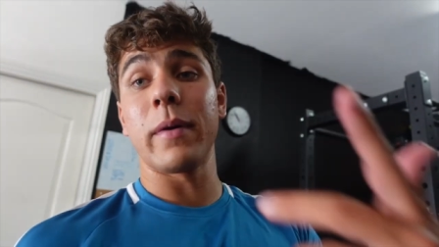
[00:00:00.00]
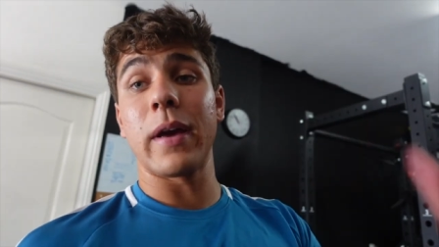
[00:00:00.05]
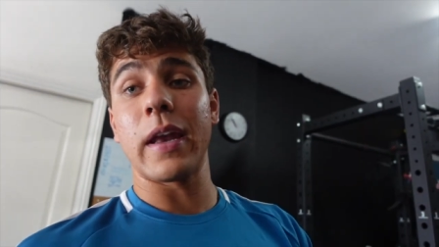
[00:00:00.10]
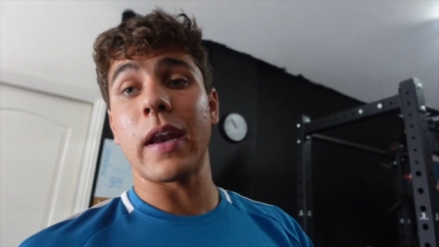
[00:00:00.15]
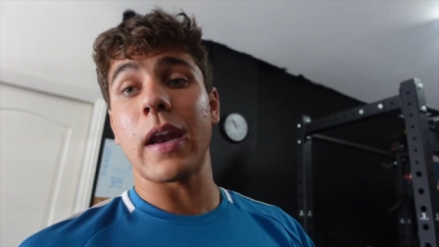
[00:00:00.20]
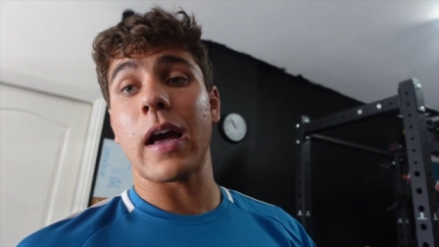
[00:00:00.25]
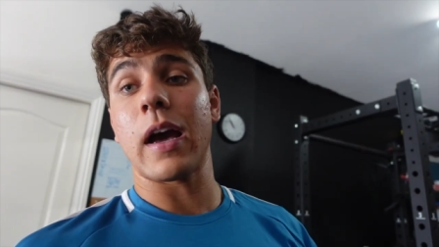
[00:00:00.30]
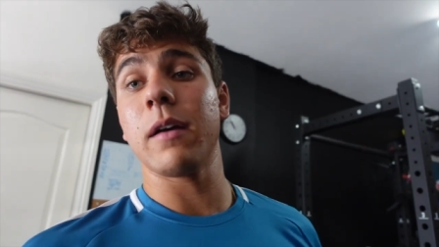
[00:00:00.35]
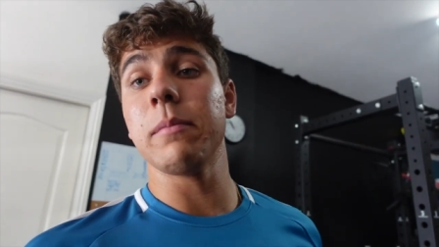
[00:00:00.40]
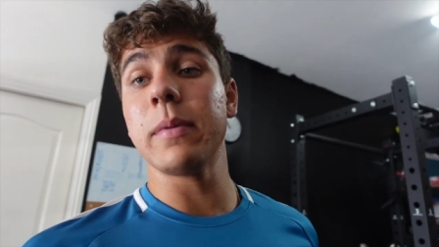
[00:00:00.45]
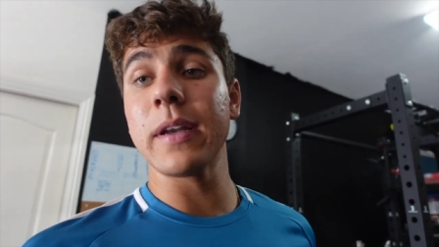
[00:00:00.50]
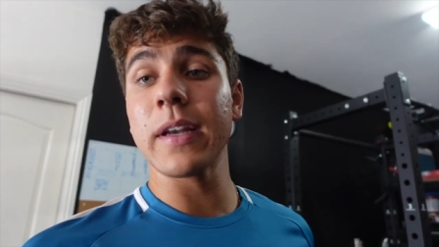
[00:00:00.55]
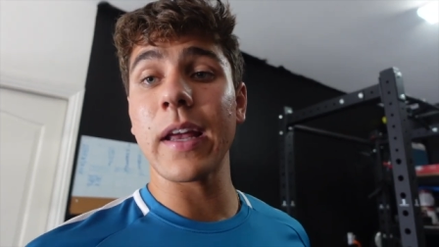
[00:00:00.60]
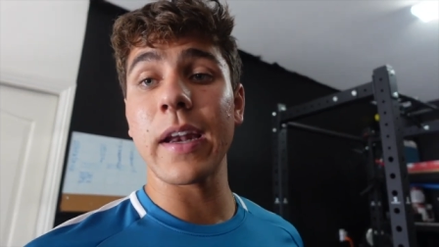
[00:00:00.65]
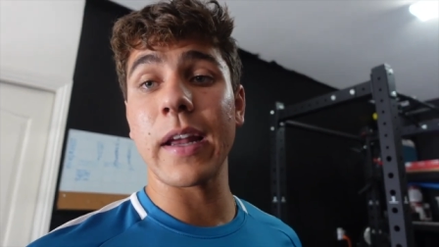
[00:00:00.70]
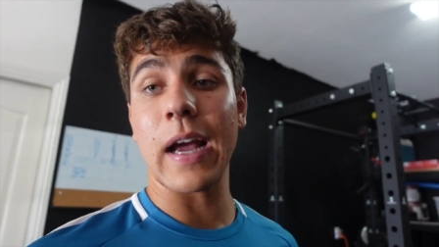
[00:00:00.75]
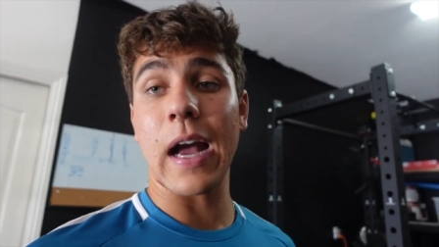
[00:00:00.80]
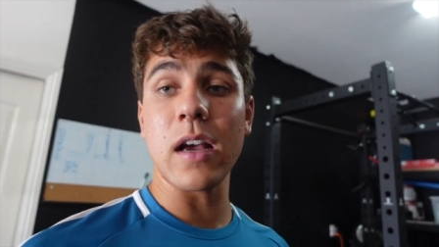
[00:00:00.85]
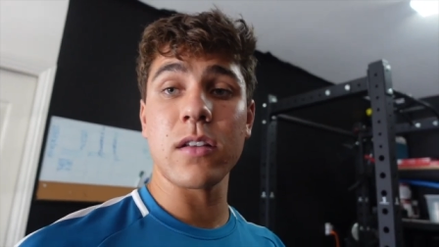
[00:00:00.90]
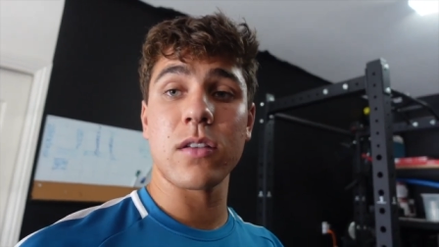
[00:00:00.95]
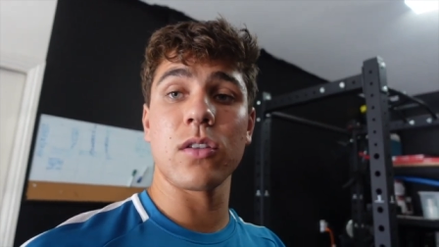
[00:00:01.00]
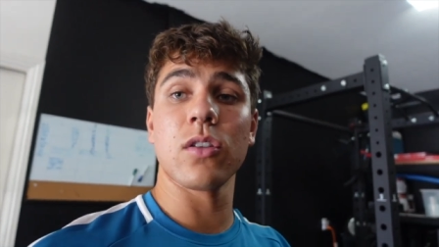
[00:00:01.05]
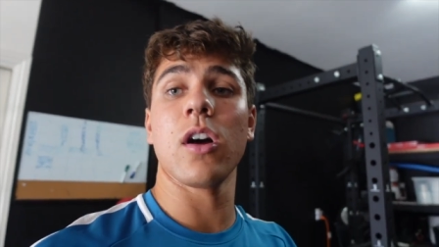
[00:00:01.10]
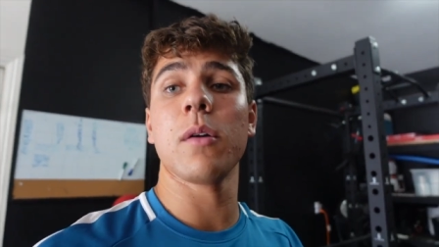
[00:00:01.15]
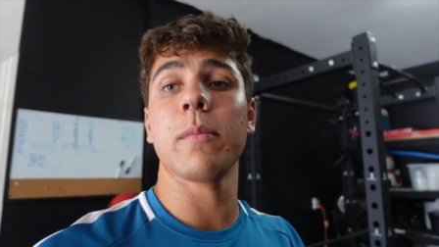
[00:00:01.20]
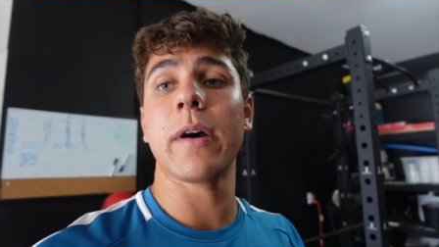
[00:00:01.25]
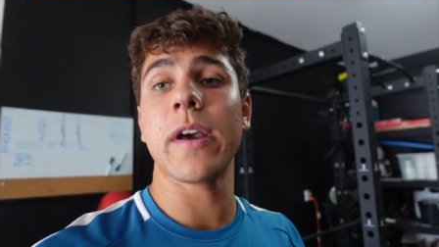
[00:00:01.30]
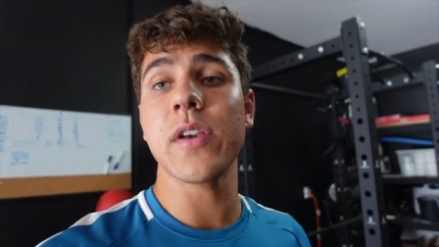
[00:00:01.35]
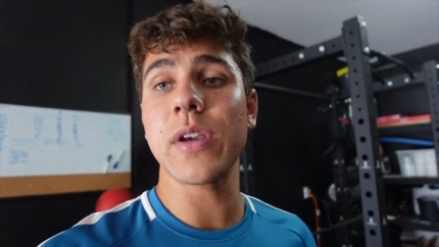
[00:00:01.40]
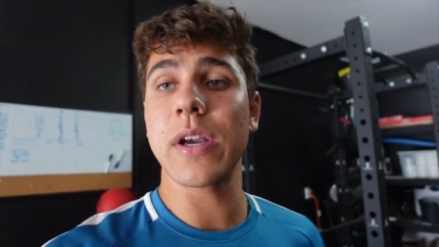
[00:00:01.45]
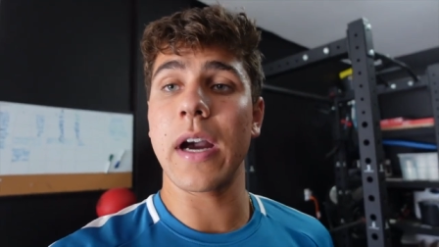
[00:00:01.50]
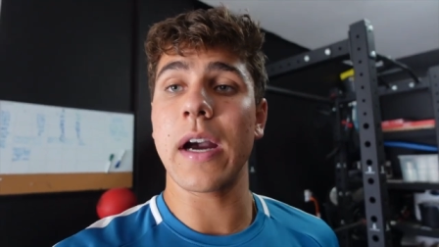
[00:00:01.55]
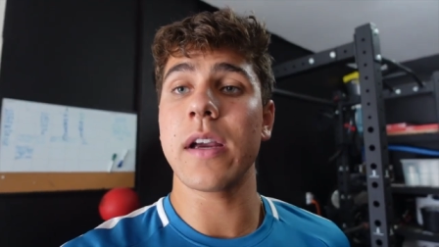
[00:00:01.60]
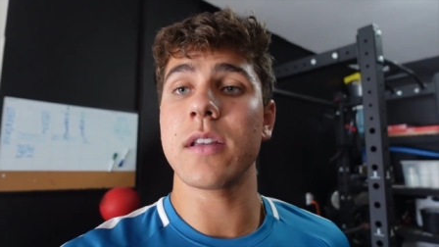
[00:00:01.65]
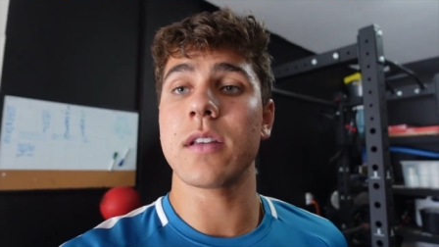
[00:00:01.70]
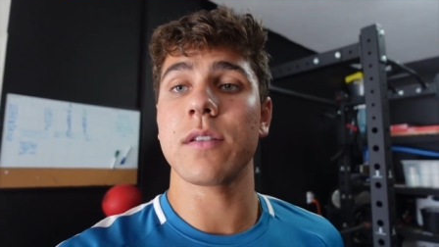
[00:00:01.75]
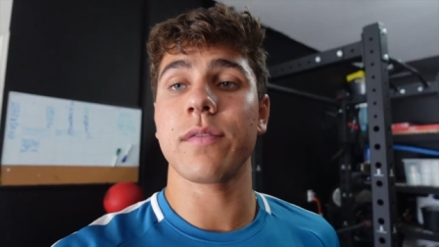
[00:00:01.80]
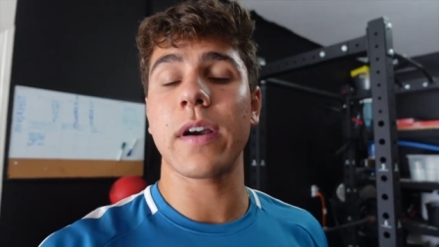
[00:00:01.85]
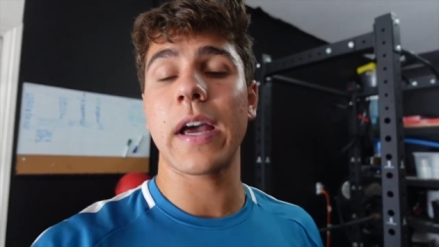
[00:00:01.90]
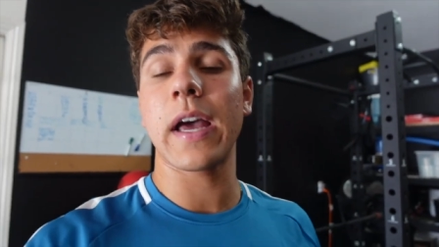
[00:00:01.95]
and I've been getting asked a lot by you
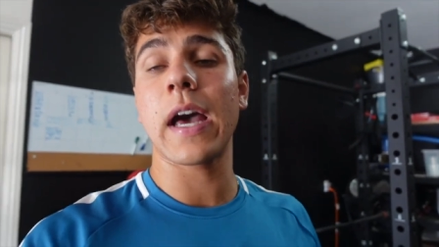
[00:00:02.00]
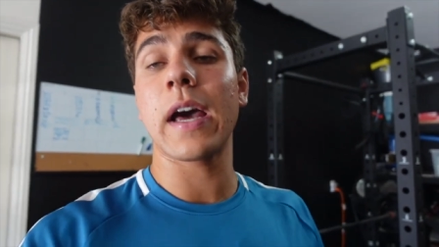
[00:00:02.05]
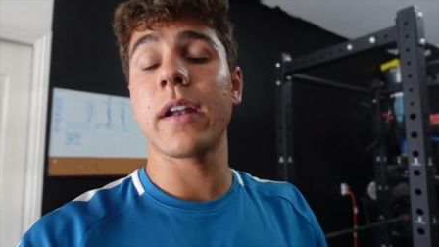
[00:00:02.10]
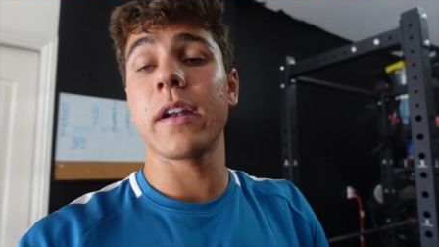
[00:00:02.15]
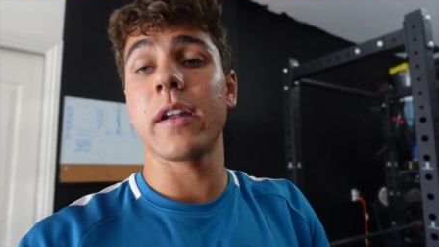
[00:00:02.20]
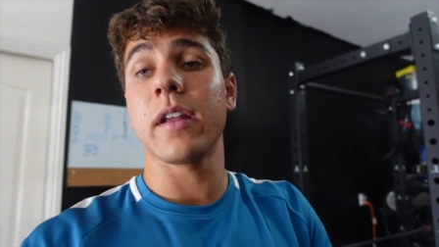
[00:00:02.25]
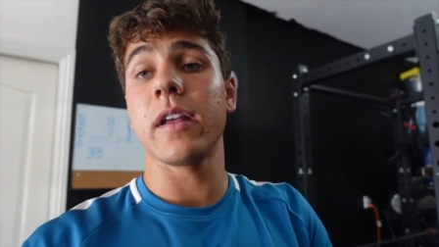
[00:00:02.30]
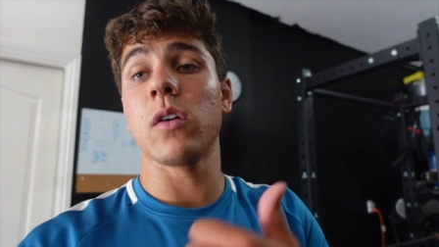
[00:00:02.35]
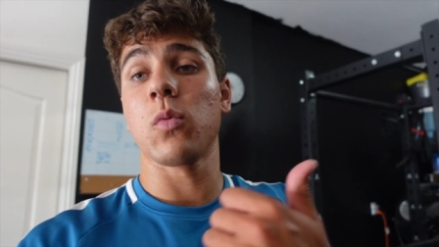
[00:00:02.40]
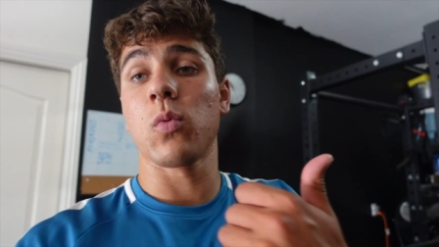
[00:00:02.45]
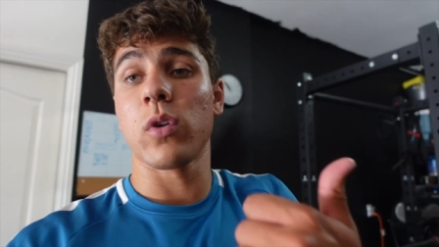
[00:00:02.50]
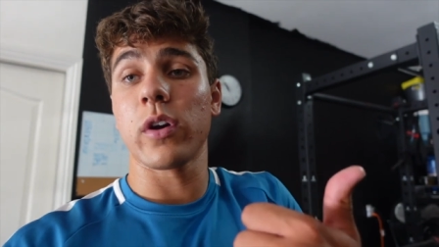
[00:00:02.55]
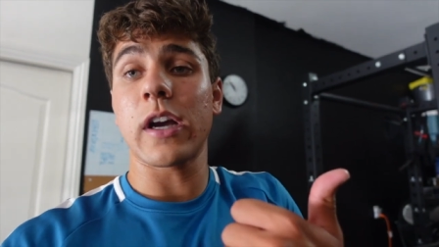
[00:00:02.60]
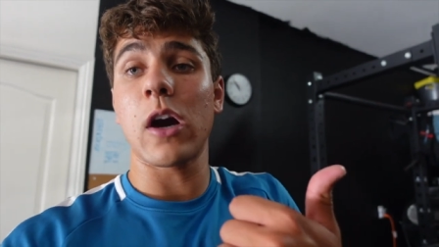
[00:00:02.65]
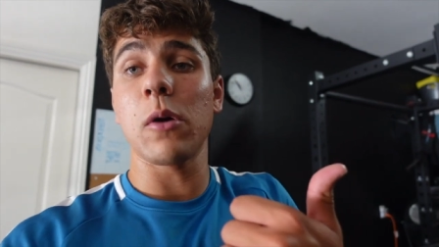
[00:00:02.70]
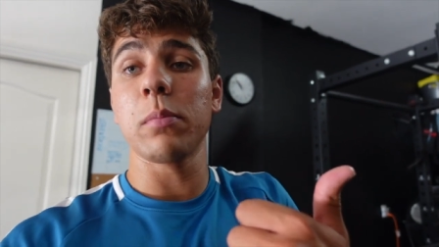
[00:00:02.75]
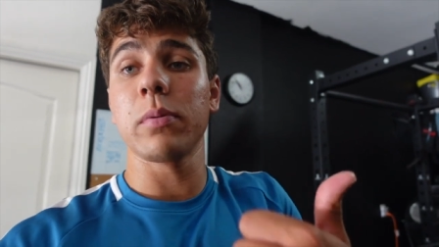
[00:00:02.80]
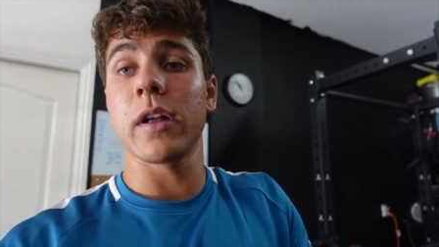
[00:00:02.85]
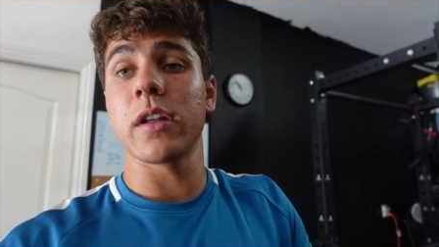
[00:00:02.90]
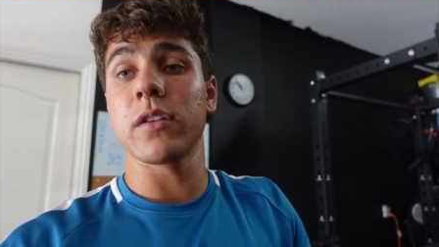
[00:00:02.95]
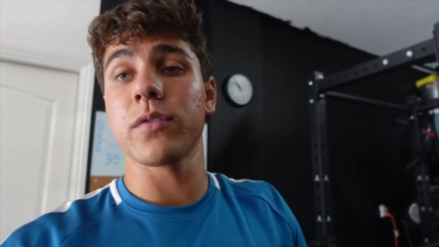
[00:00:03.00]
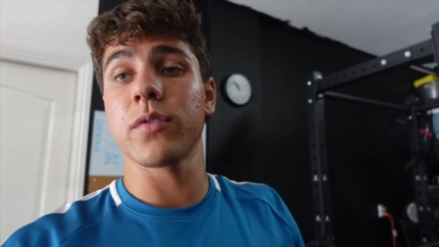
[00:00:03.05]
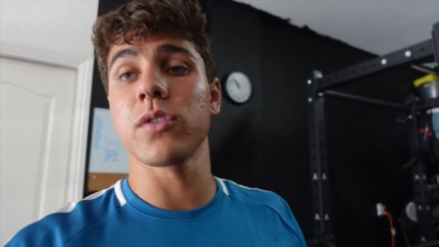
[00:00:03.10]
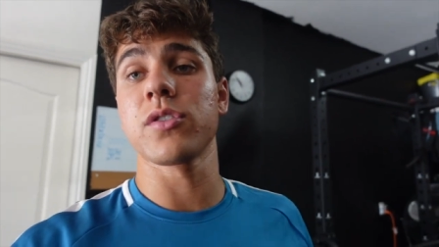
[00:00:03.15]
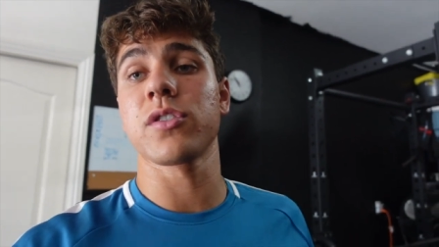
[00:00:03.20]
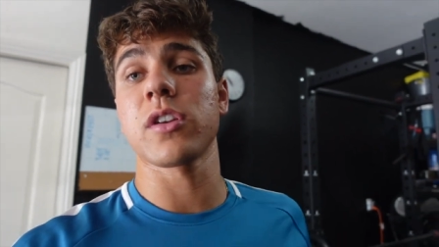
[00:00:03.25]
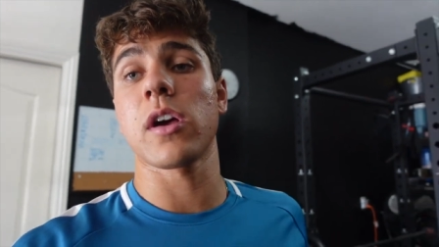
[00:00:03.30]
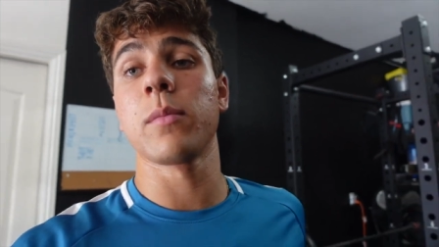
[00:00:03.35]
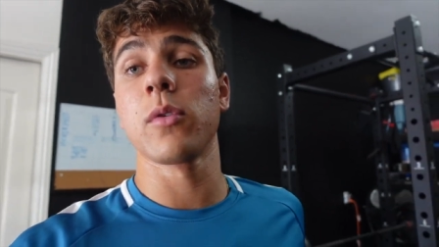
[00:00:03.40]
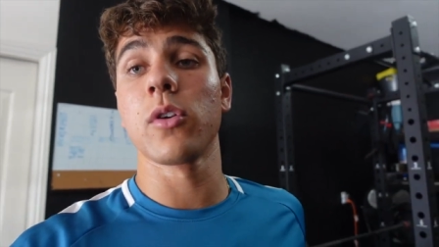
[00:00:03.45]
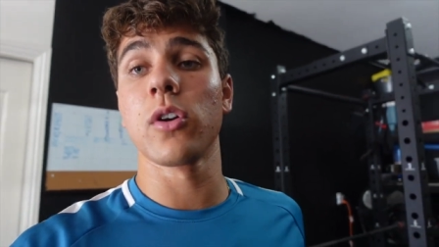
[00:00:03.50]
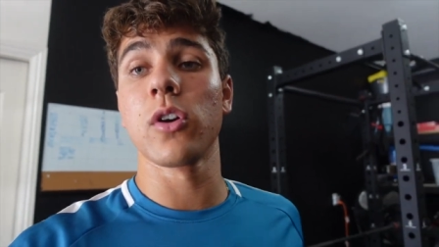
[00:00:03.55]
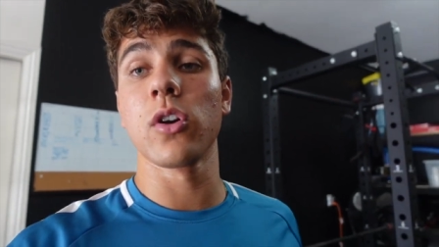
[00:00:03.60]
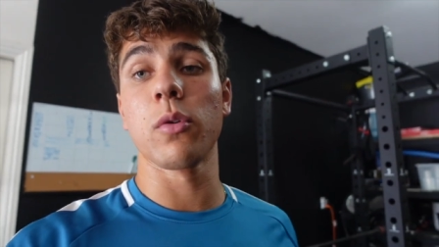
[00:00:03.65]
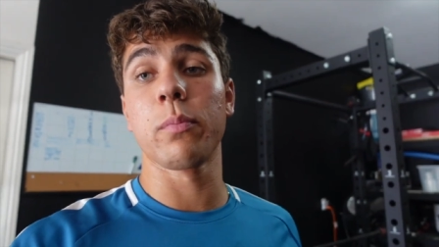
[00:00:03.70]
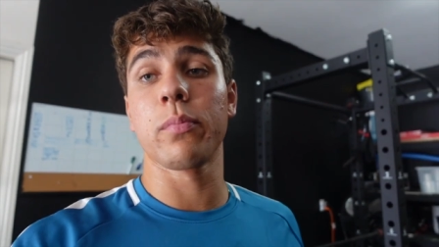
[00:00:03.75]
guys if I had any workout plans for the summer or